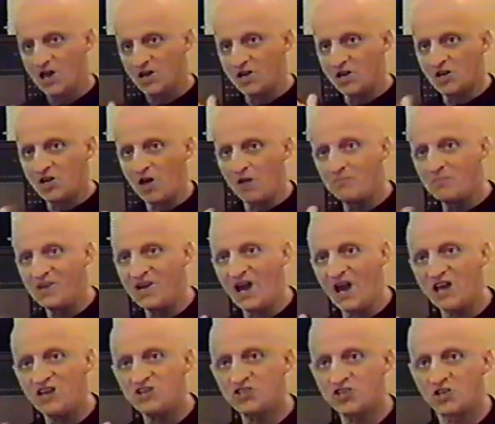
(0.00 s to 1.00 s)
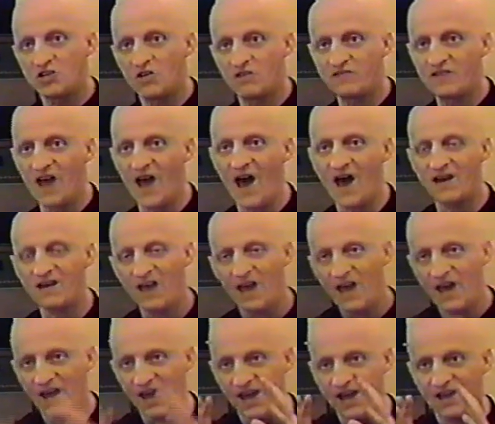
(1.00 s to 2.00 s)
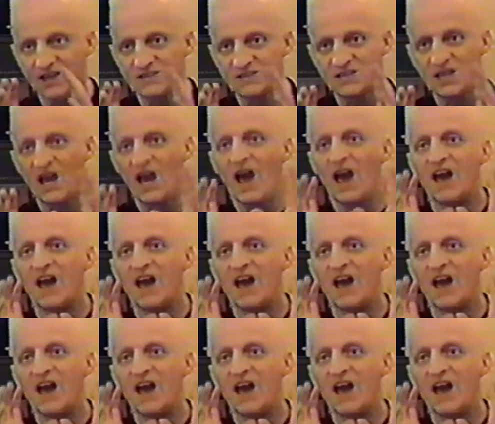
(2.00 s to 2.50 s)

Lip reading: the combination of that is